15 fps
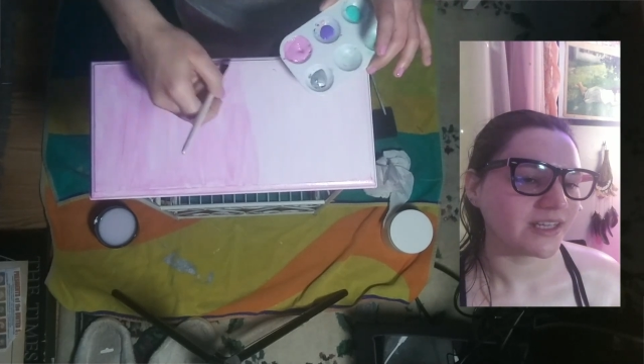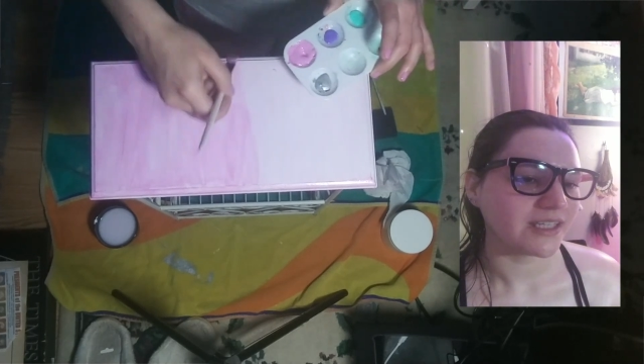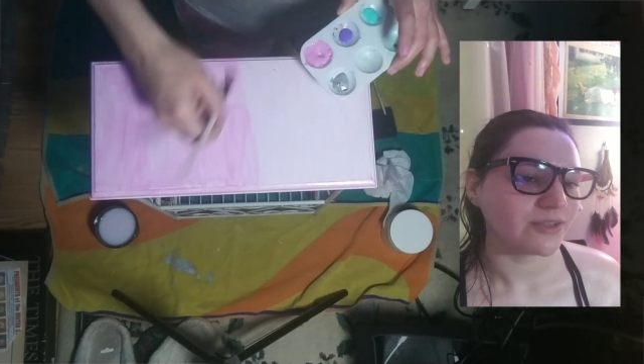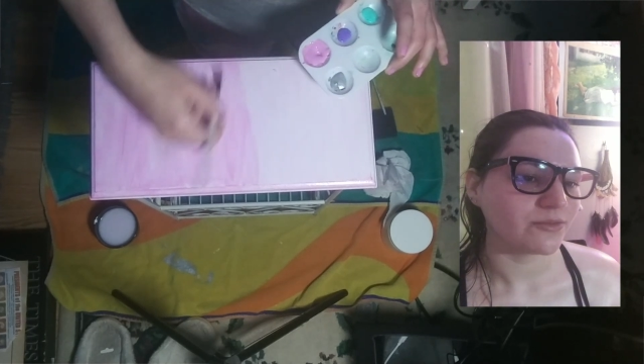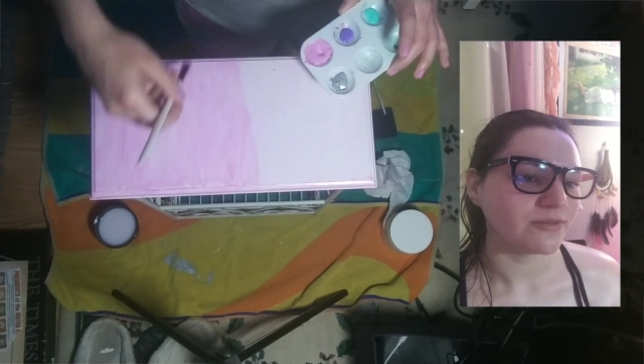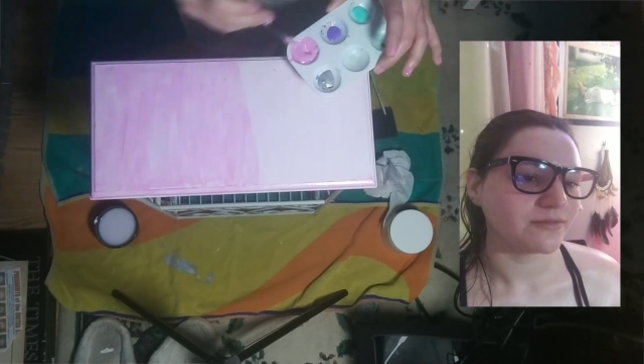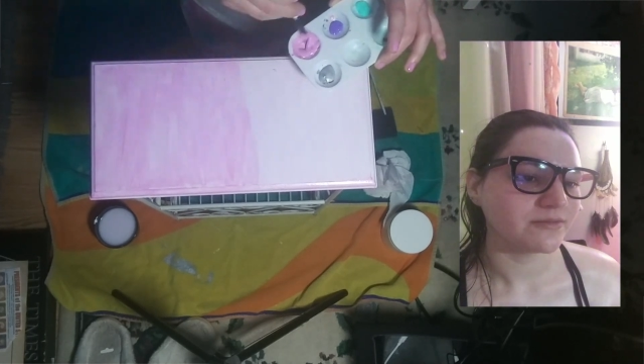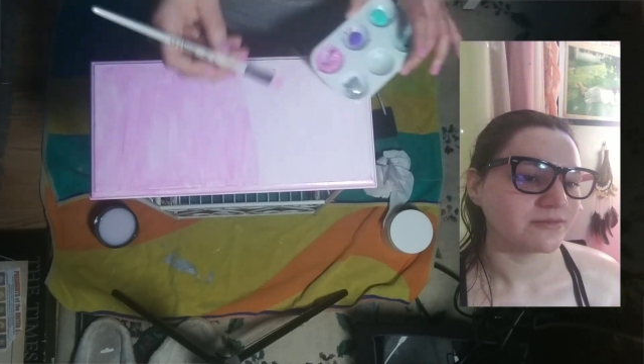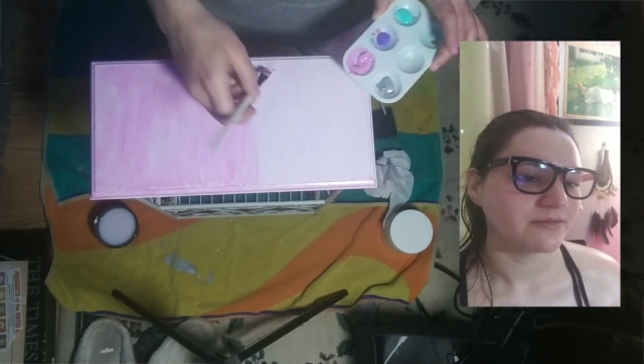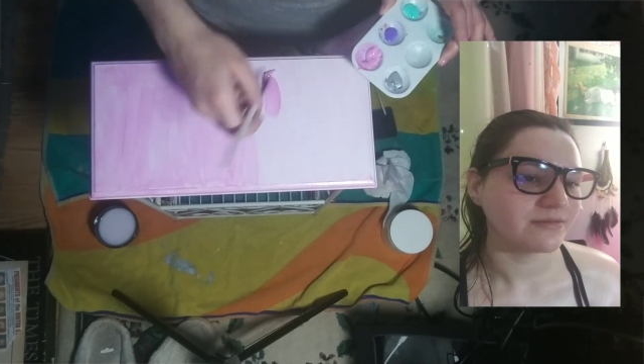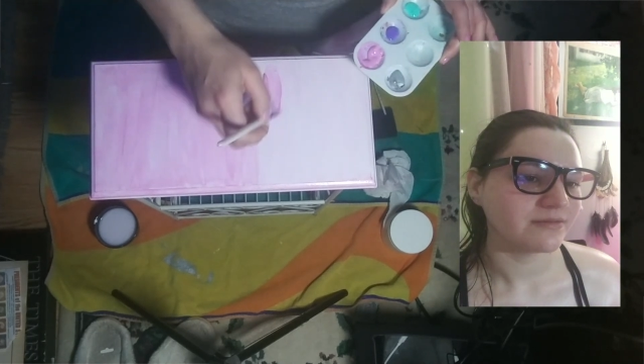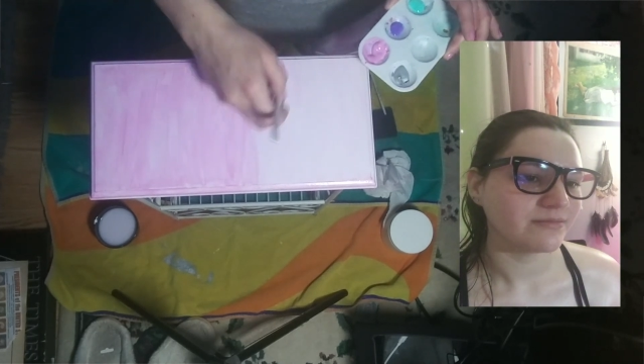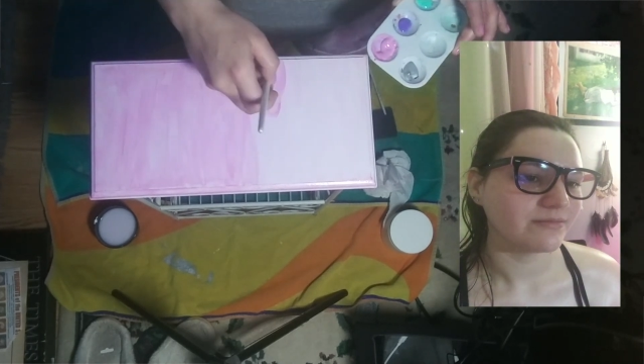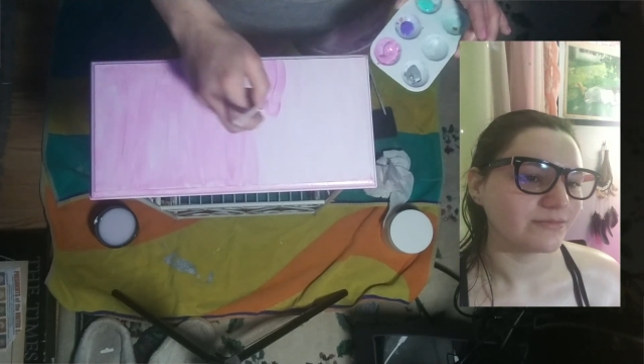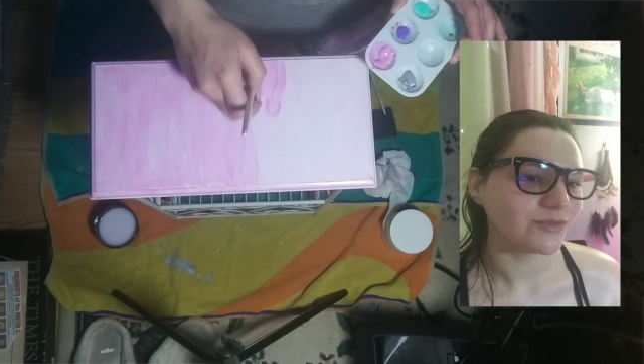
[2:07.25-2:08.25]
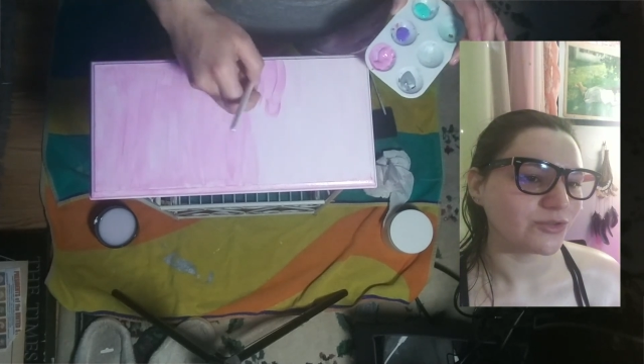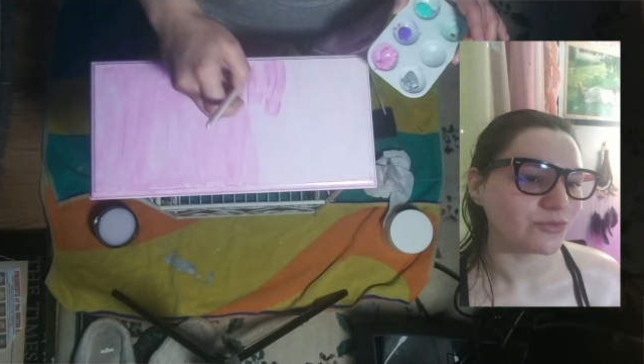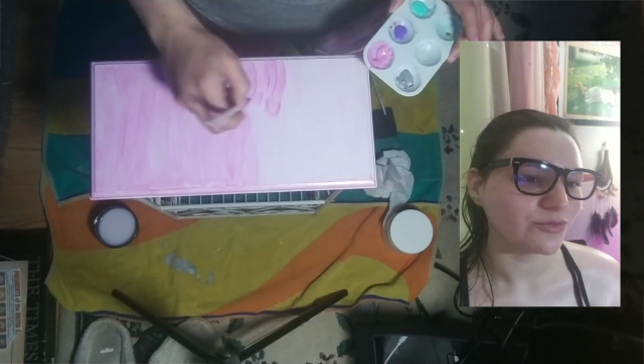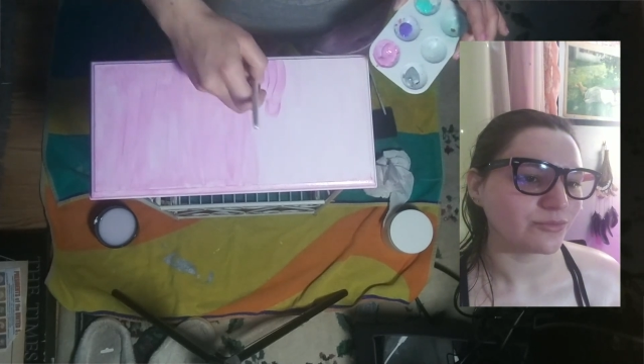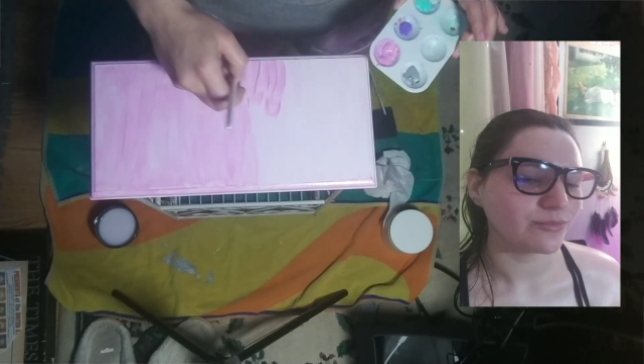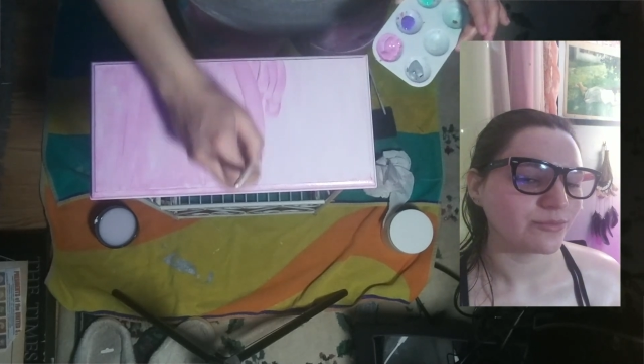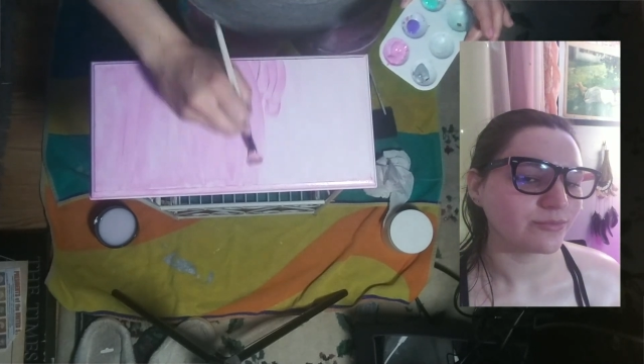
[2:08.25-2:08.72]
can
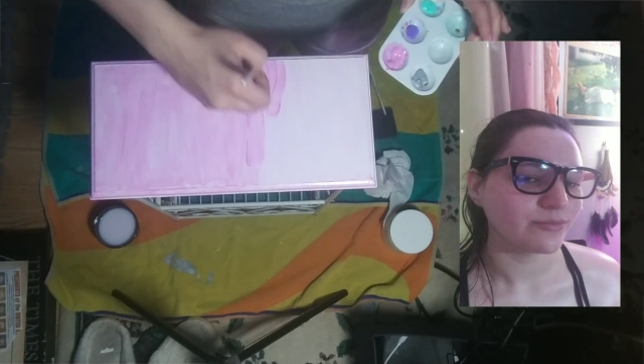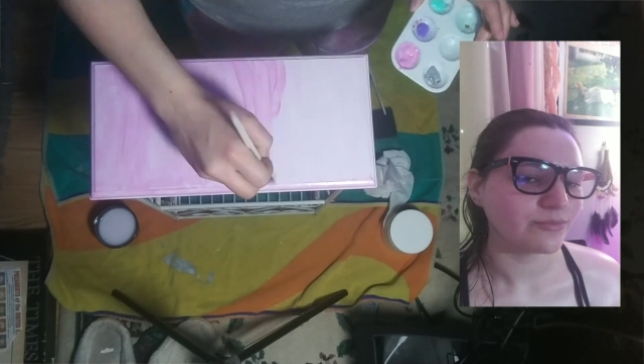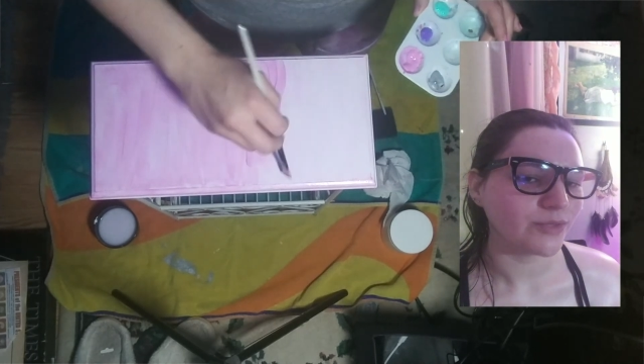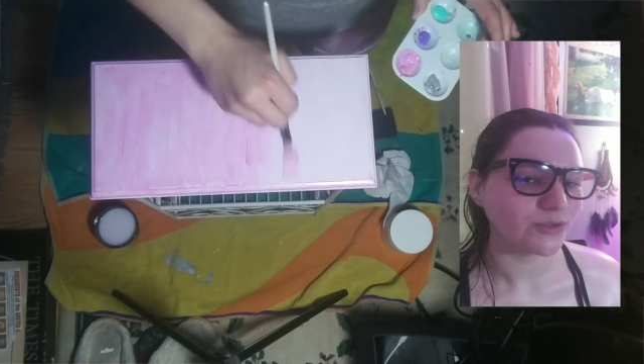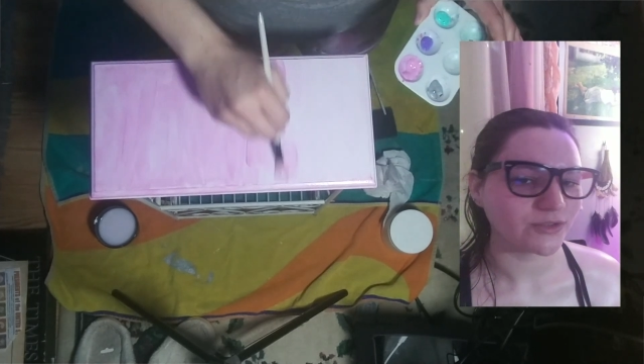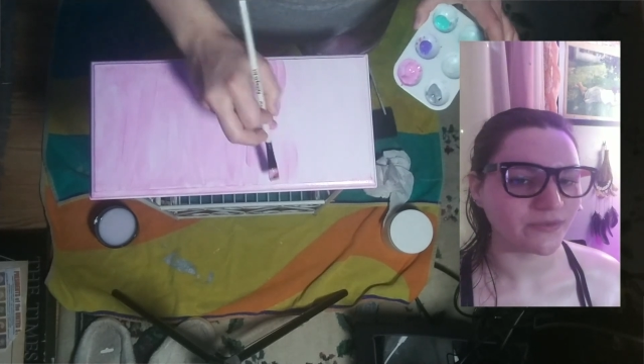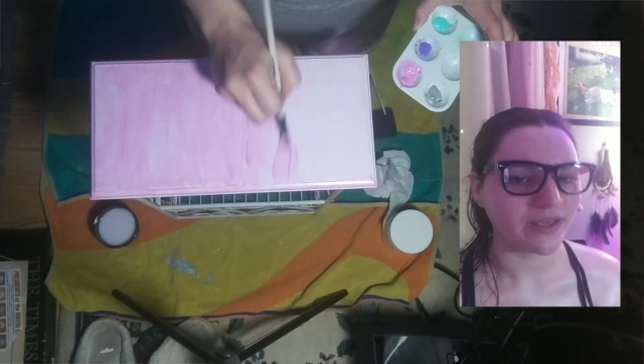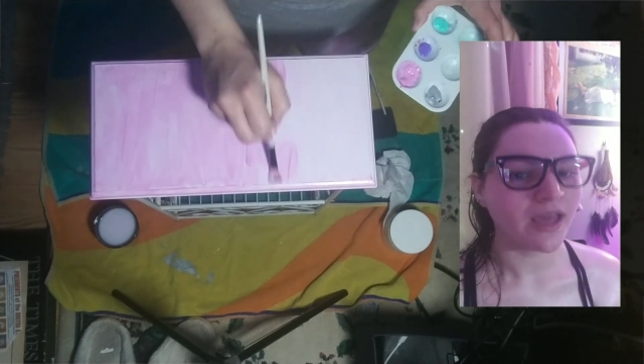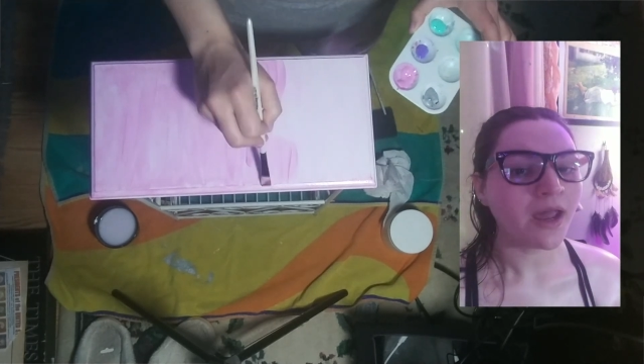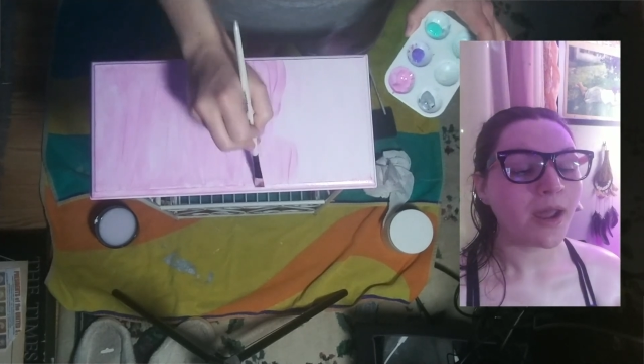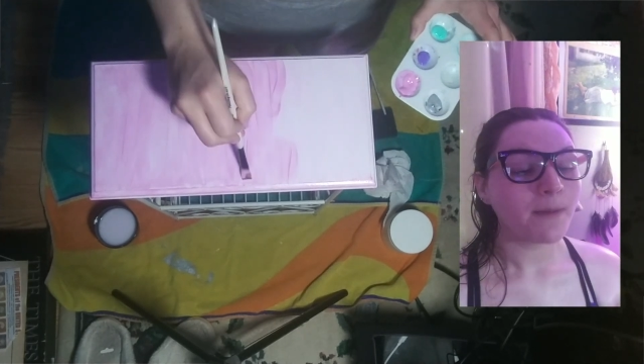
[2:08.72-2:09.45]
do most of it.